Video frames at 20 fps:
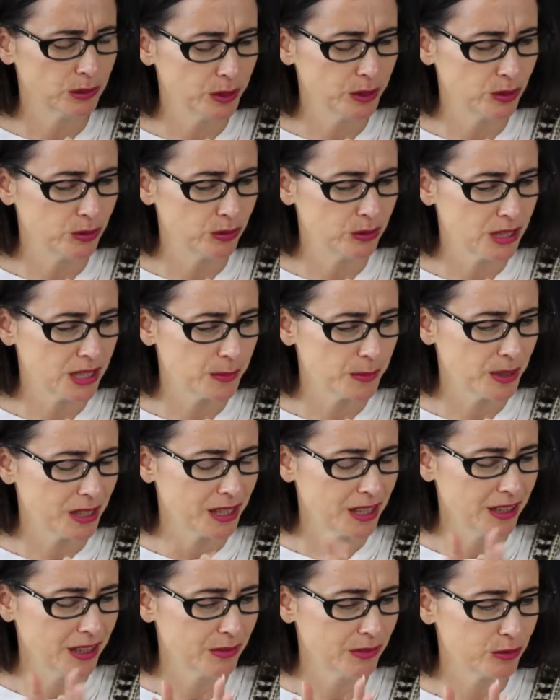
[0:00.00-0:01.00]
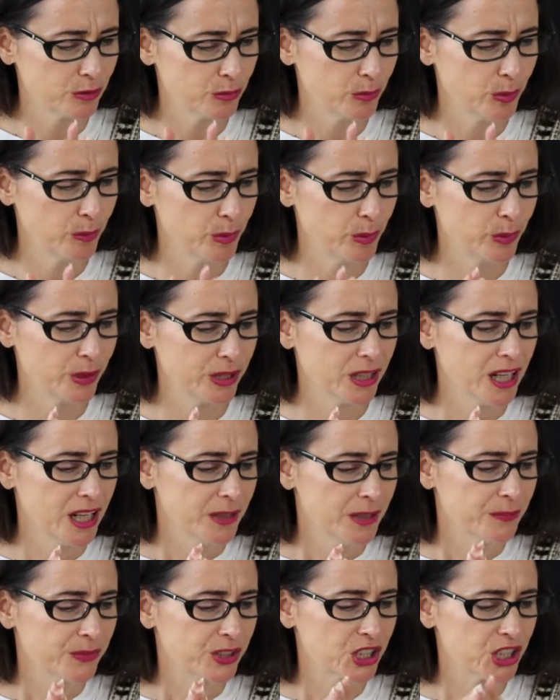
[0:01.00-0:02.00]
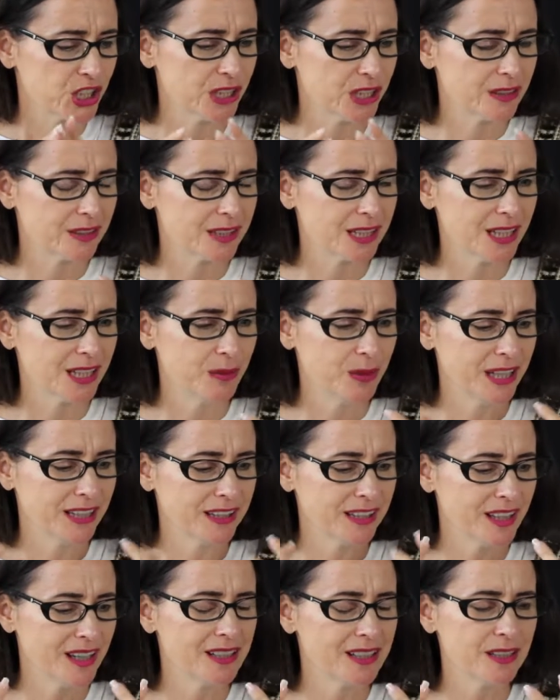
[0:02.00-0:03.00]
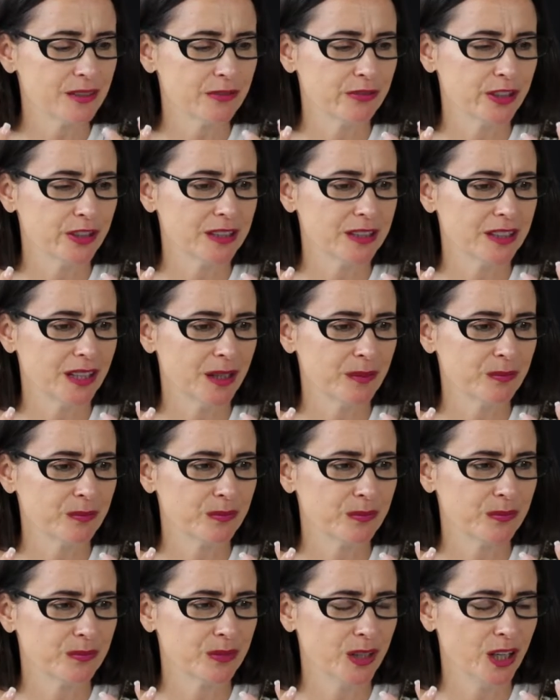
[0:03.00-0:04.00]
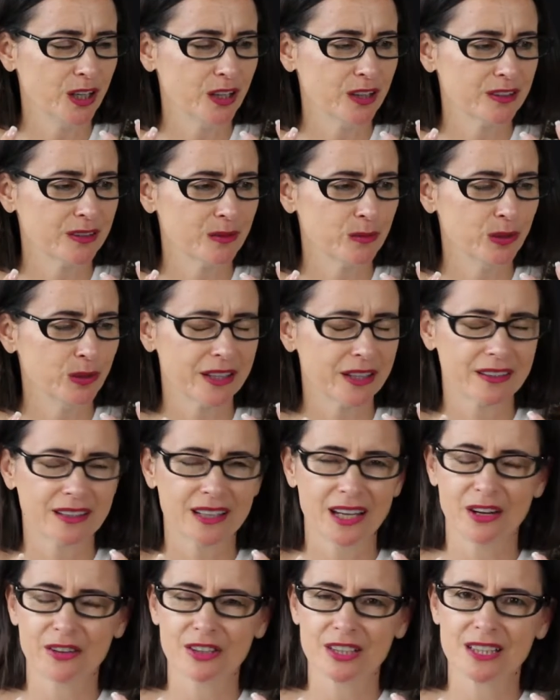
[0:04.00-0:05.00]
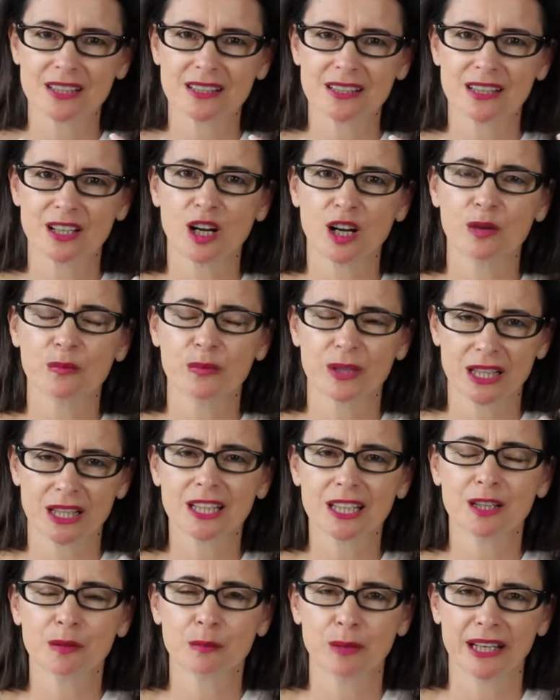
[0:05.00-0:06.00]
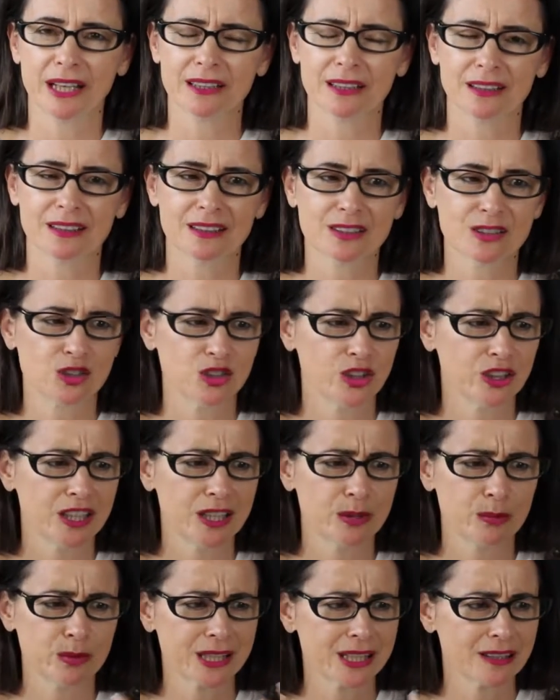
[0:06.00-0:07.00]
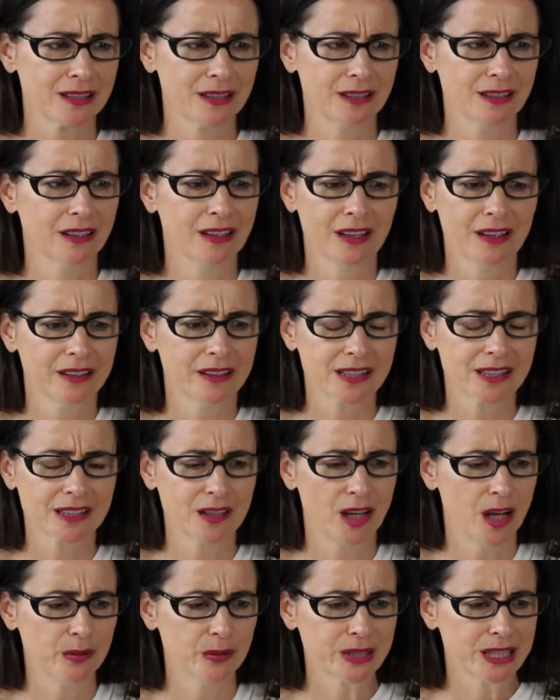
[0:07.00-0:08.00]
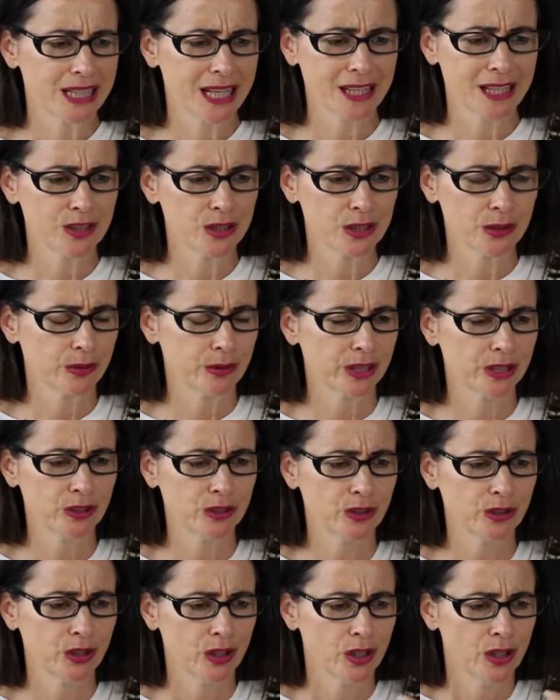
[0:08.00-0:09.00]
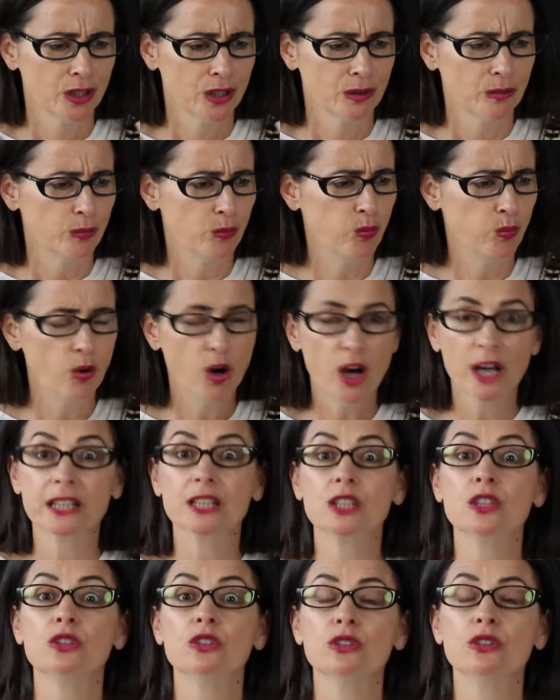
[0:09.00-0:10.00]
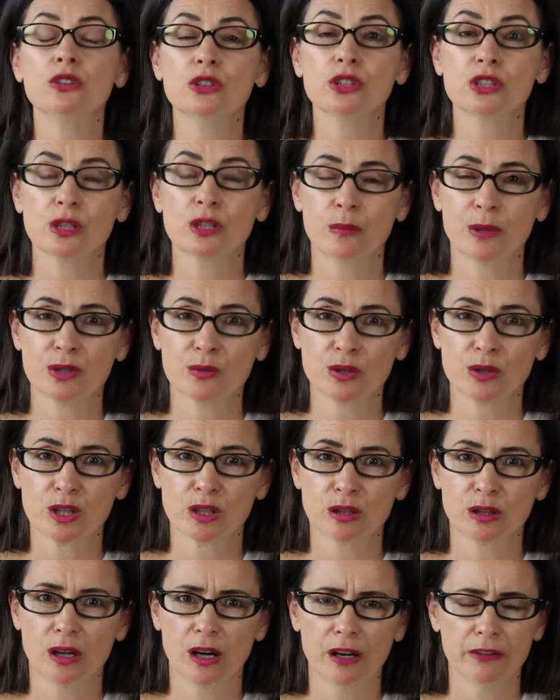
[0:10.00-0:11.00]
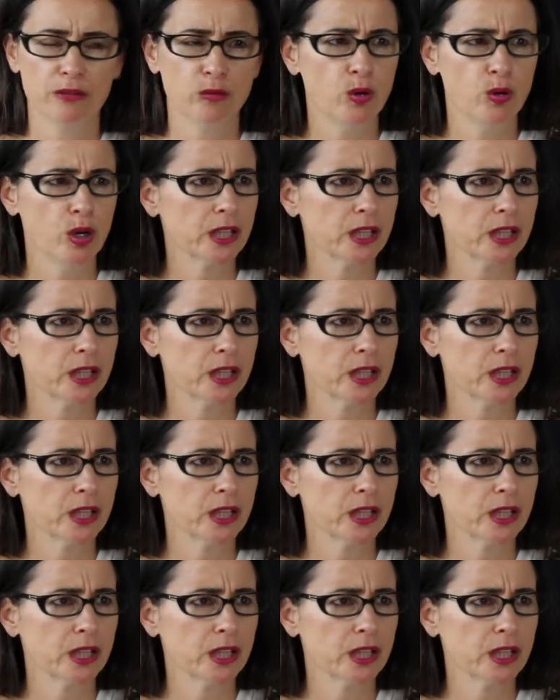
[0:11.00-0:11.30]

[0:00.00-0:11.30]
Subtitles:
Oh my goodness me, I can't even remember, but at the end of it, one of the characters said, I'm the kingmaker, because, this guy was saying to her, why didn't you do so much with your life?